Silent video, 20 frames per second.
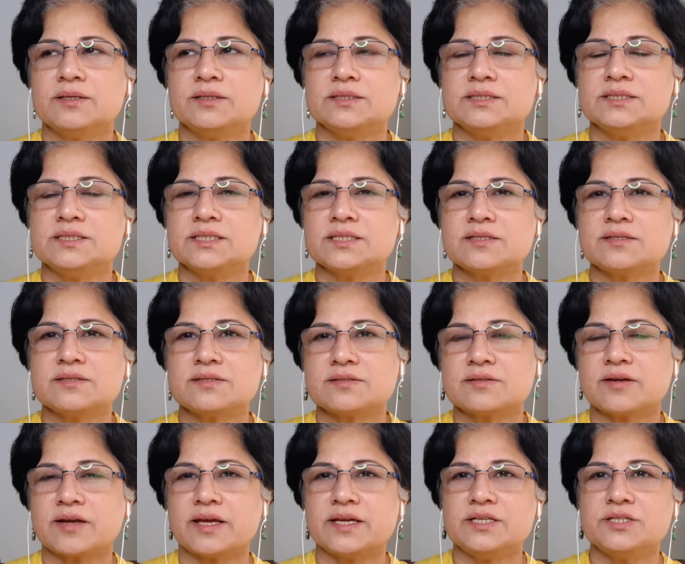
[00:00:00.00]
Just
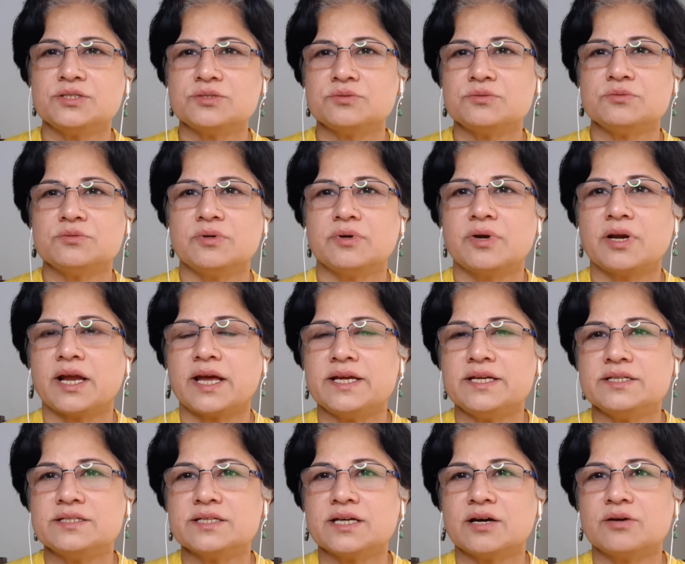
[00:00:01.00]
try to
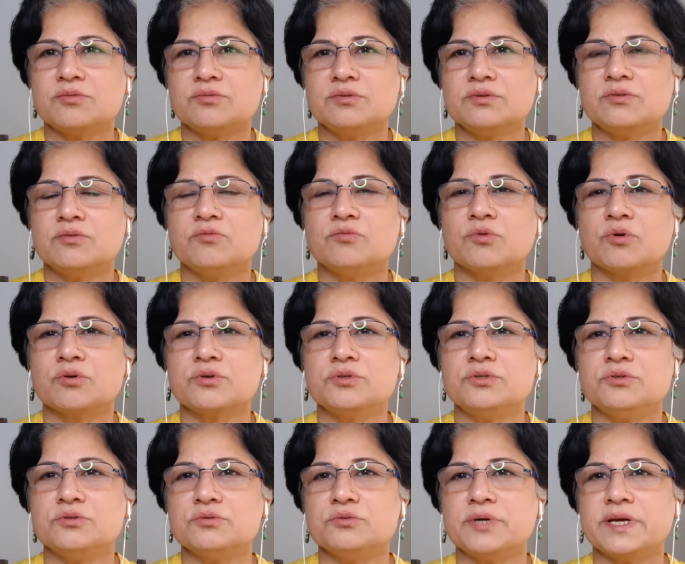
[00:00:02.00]
write down what
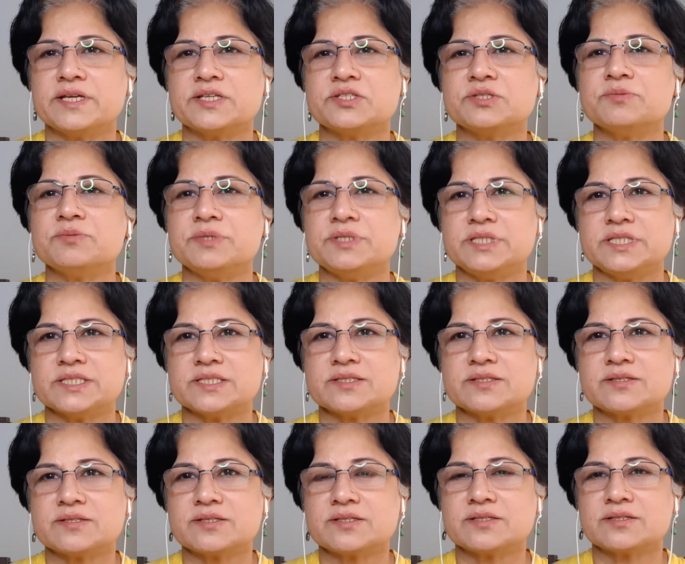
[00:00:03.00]
you
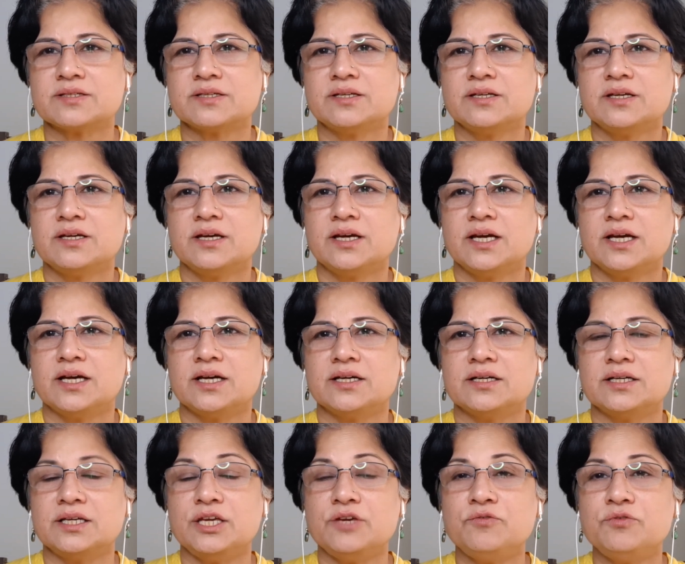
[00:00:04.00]
experienced.
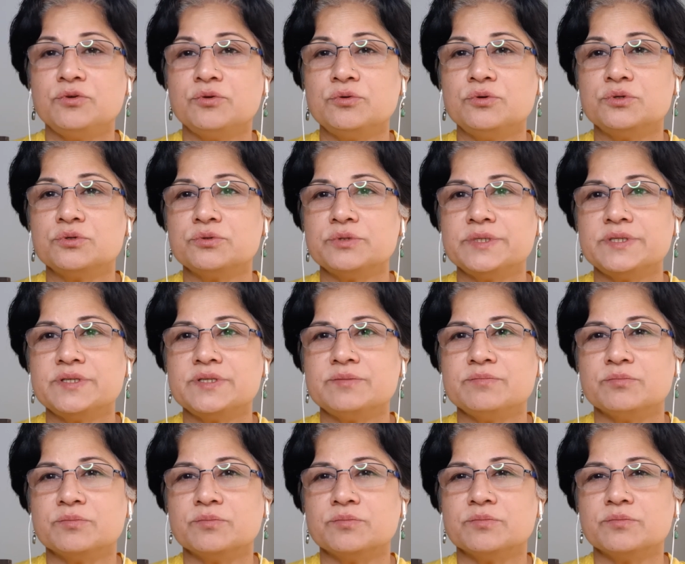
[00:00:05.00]
If you do it
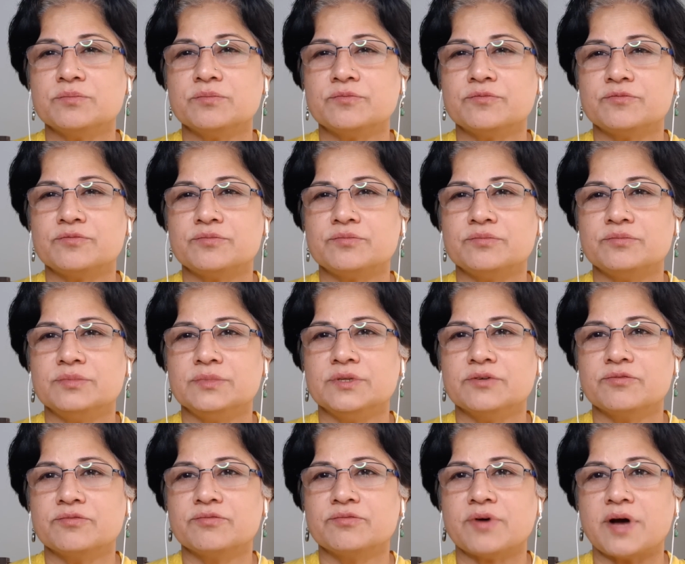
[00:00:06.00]
the
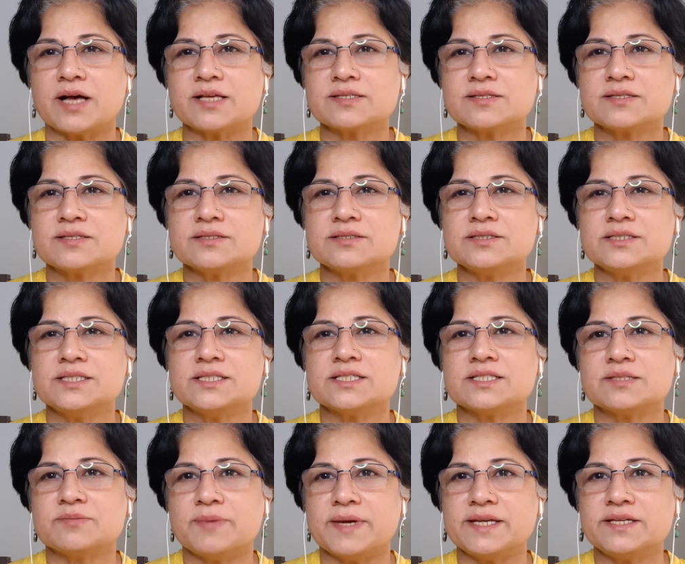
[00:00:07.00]
faster, it
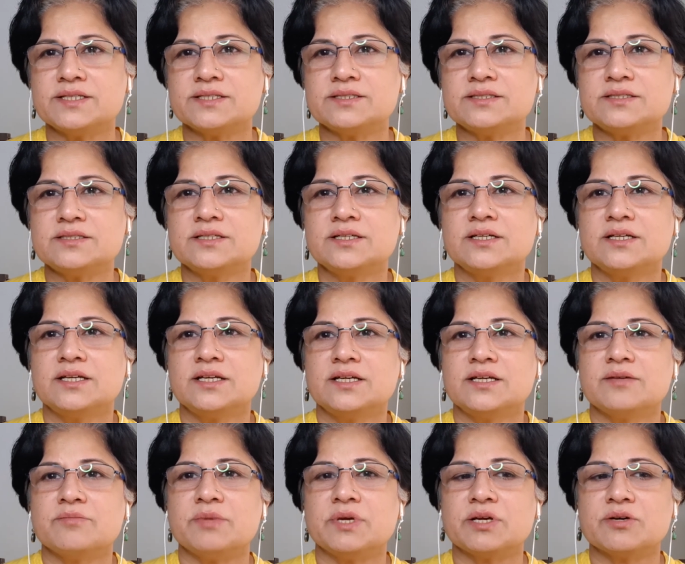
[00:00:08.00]
is better,
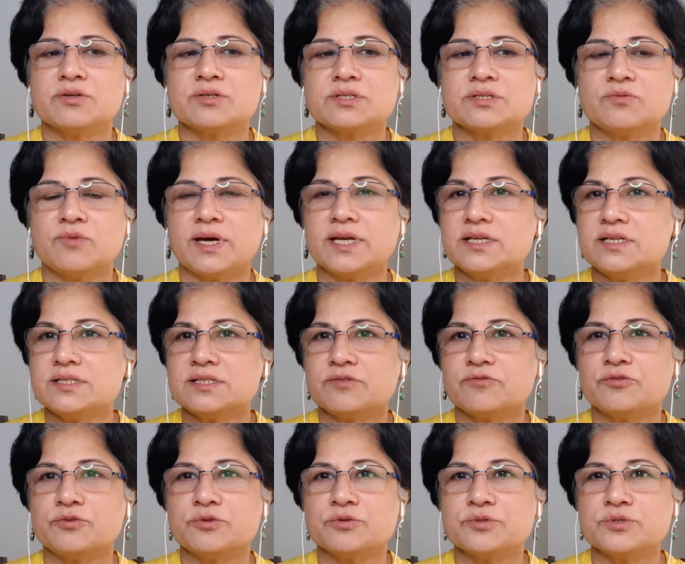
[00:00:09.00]
because one is,
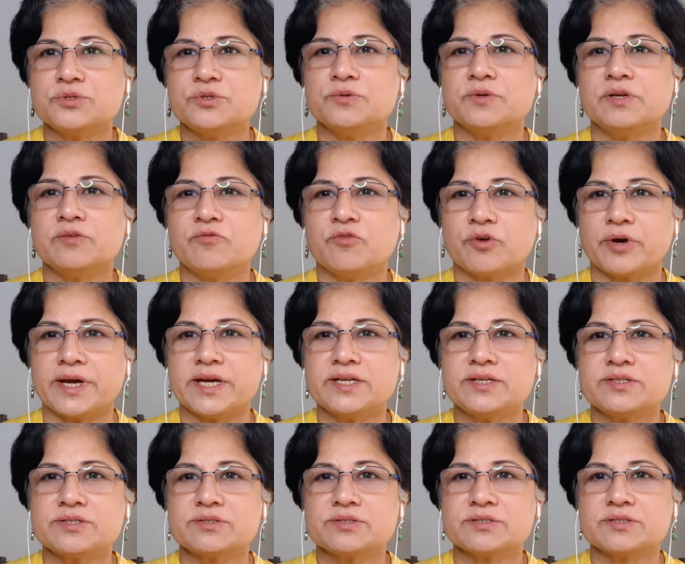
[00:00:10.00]
of course, you will
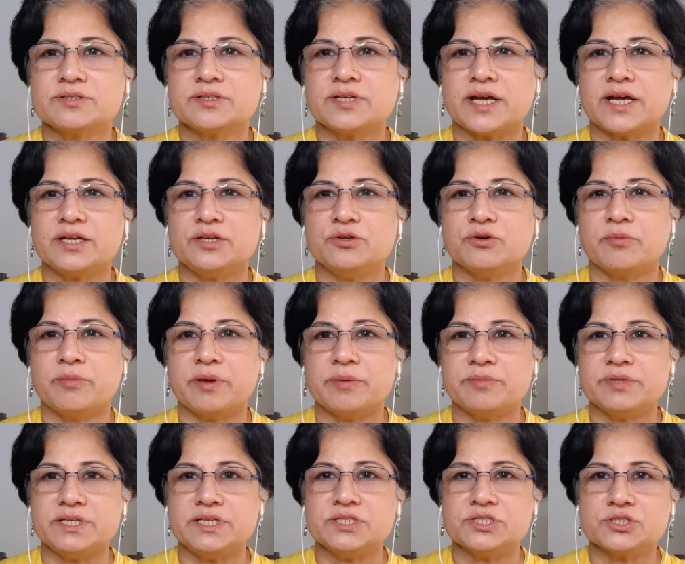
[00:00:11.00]
forget and your
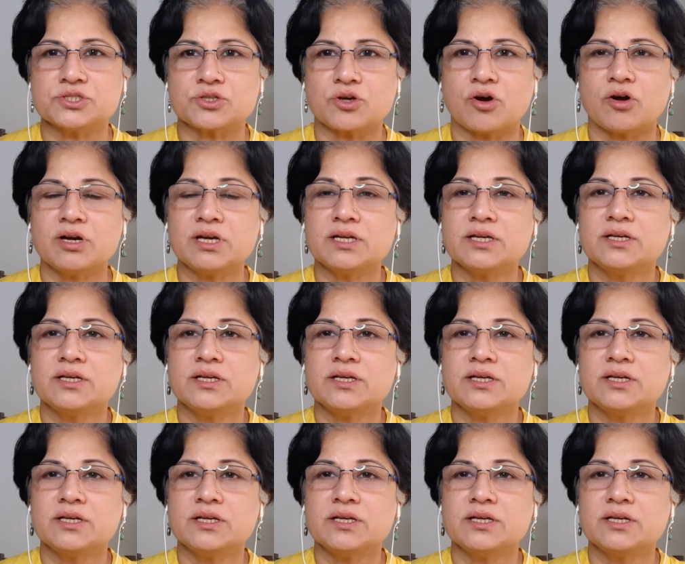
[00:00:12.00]
memory is short.